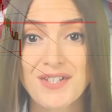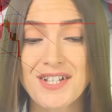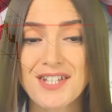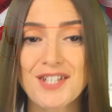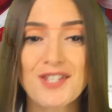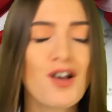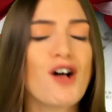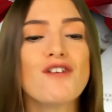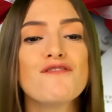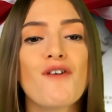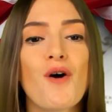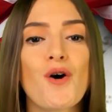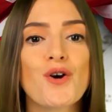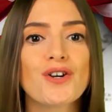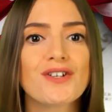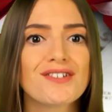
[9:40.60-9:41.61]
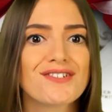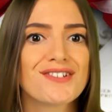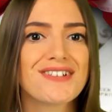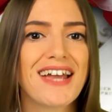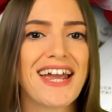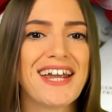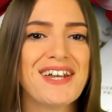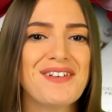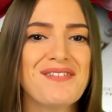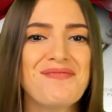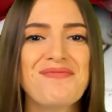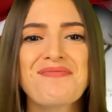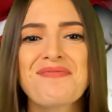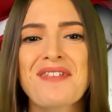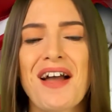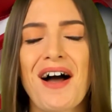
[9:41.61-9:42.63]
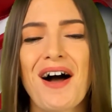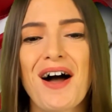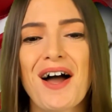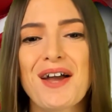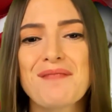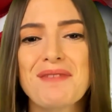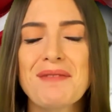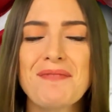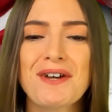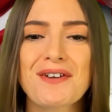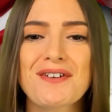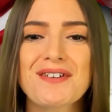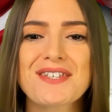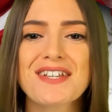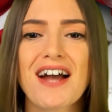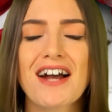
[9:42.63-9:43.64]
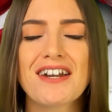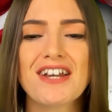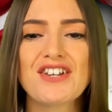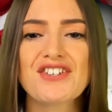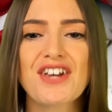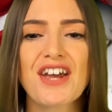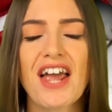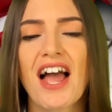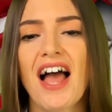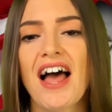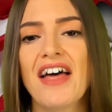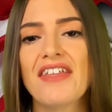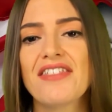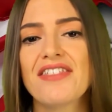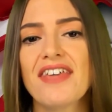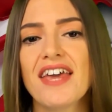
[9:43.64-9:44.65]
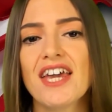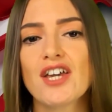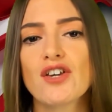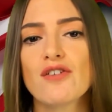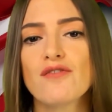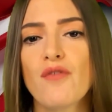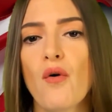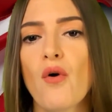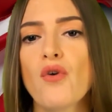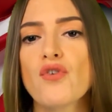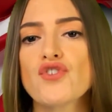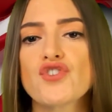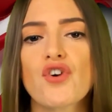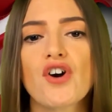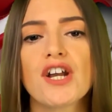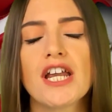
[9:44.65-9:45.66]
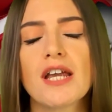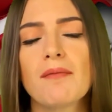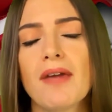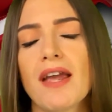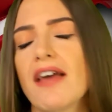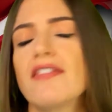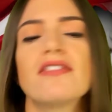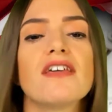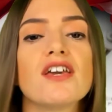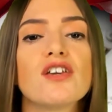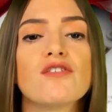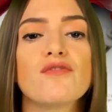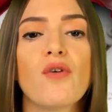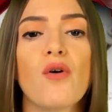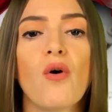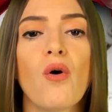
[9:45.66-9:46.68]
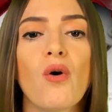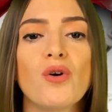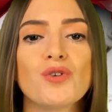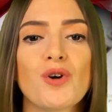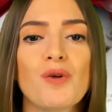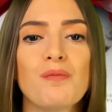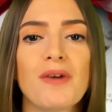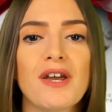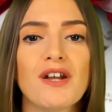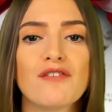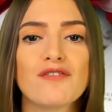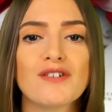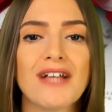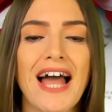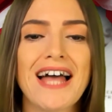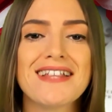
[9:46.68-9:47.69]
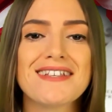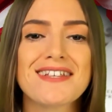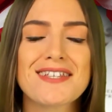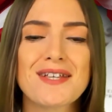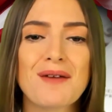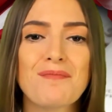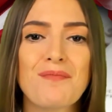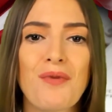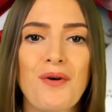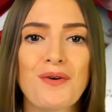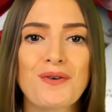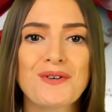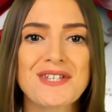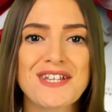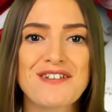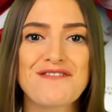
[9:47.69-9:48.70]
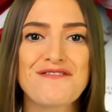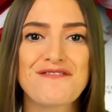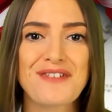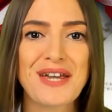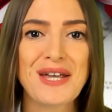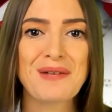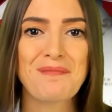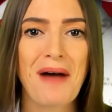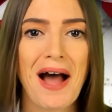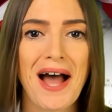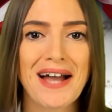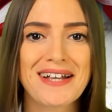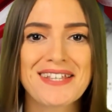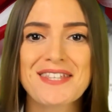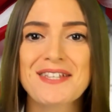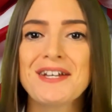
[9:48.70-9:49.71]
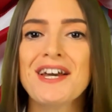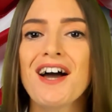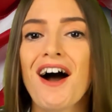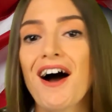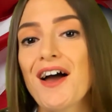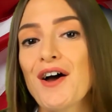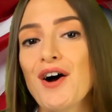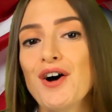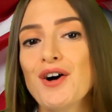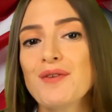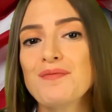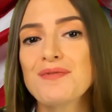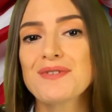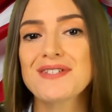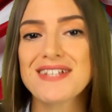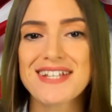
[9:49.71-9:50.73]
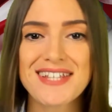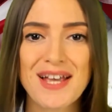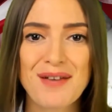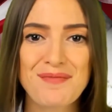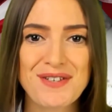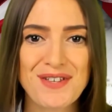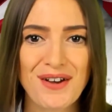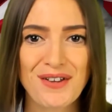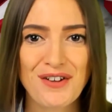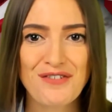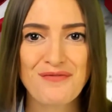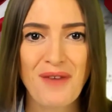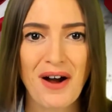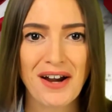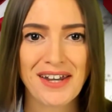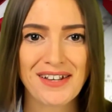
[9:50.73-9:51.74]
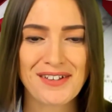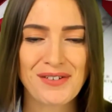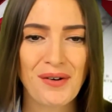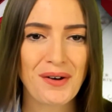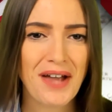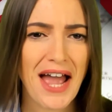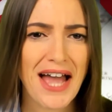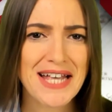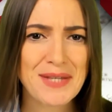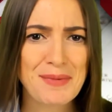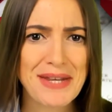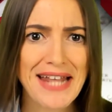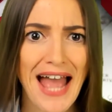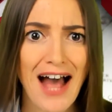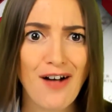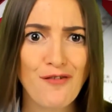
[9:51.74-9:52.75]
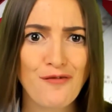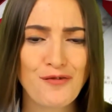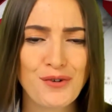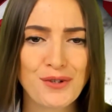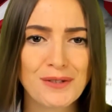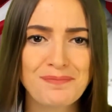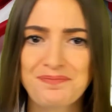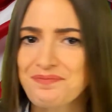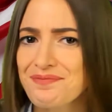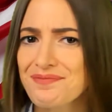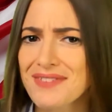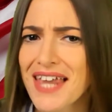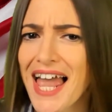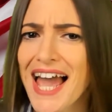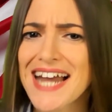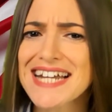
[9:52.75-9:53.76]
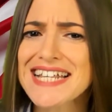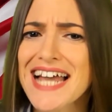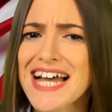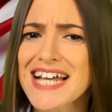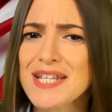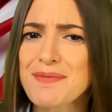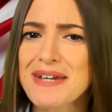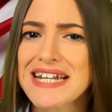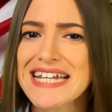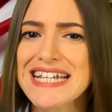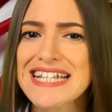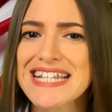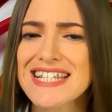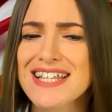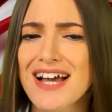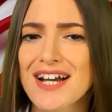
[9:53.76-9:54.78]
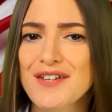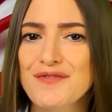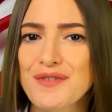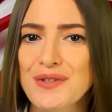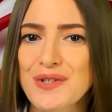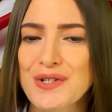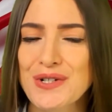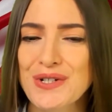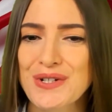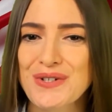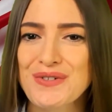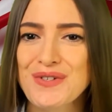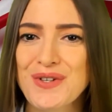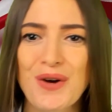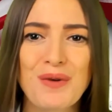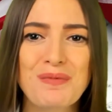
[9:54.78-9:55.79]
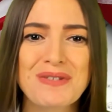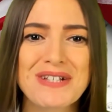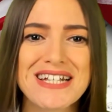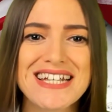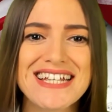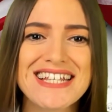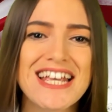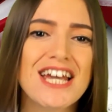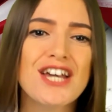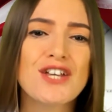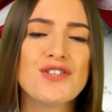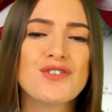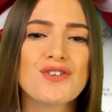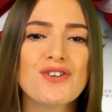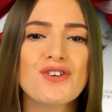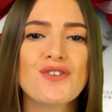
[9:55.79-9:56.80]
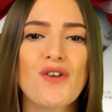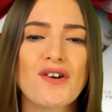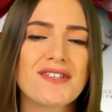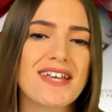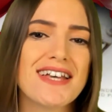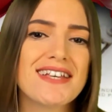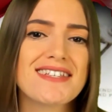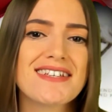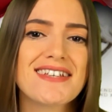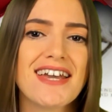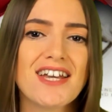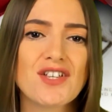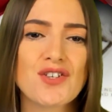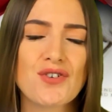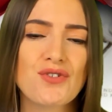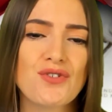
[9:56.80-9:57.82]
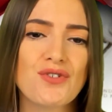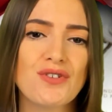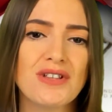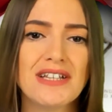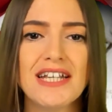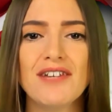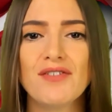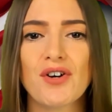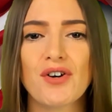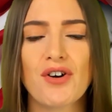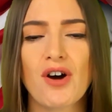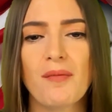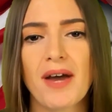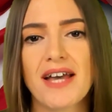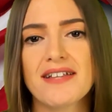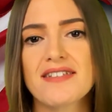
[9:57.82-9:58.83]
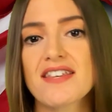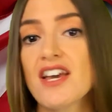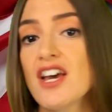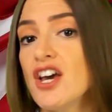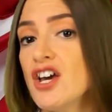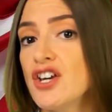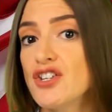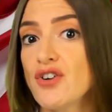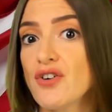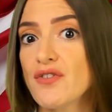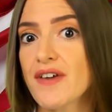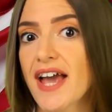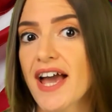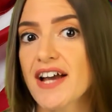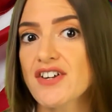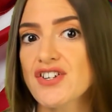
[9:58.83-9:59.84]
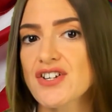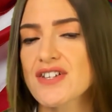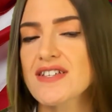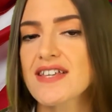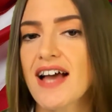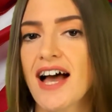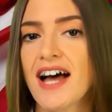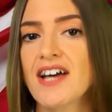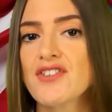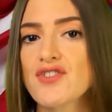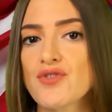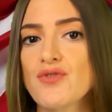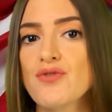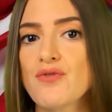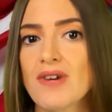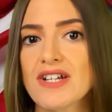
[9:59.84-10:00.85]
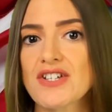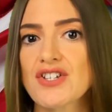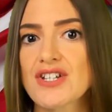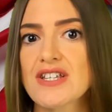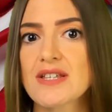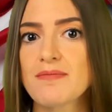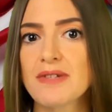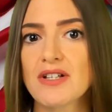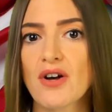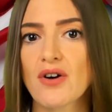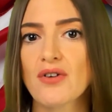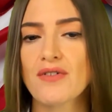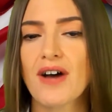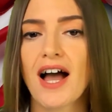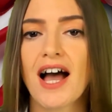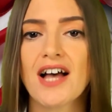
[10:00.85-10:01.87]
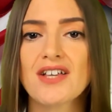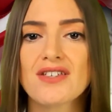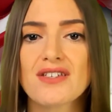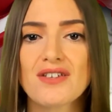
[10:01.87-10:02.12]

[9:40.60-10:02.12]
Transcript: this is all for today. I'm İpek Özkar and thank you for joining me and thank you for all your beautiful and supportive feedbacks. I hope this episode of Market Talk has been helpful and it has been insightful to you. So please do not hesitate to leave your comments, your reactions, and your questions below as